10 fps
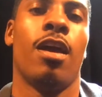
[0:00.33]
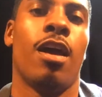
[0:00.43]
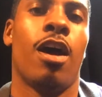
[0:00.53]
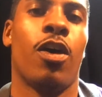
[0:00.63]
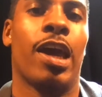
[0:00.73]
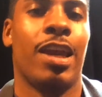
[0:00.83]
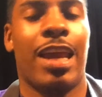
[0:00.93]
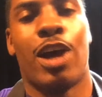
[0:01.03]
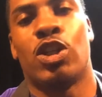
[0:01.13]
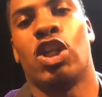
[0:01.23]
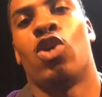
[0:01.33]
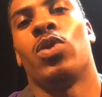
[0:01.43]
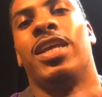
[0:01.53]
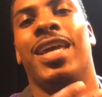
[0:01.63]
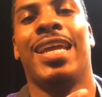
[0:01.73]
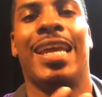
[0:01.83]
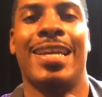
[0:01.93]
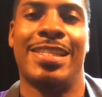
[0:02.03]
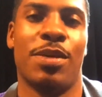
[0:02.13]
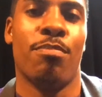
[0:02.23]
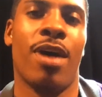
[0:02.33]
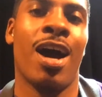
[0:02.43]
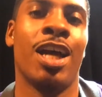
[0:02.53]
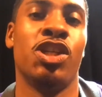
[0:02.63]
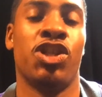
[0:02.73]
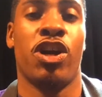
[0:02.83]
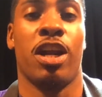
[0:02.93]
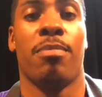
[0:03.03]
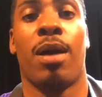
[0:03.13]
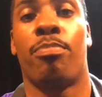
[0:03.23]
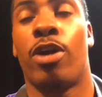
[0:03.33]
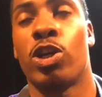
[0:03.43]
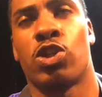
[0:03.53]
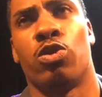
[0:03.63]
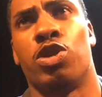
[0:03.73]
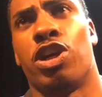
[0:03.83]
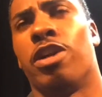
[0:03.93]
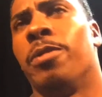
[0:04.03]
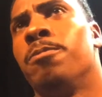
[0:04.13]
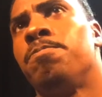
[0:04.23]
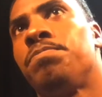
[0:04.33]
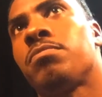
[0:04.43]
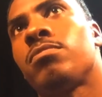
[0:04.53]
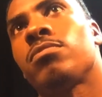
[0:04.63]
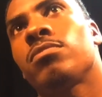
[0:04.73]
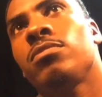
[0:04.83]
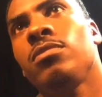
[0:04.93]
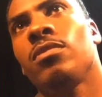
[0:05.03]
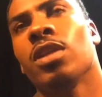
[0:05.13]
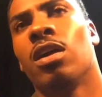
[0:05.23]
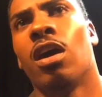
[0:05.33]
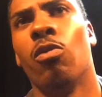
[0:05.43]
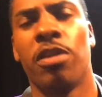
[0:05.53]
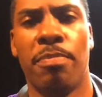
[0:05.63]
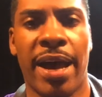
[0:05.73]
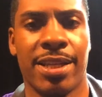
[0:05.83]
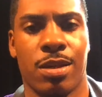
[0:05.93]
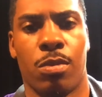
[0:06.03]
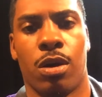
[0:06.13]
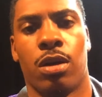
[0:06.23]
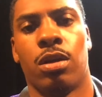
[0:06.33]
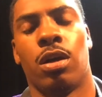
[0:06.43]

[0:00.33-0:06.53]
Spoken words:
Okay, now, so getting into my journey, my personal journey with basketball.